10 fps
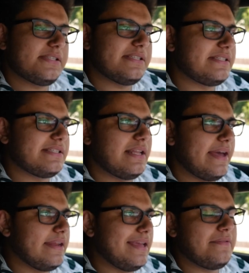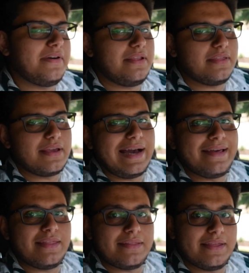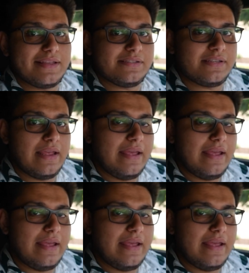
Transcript: slidey. If anything, I think it's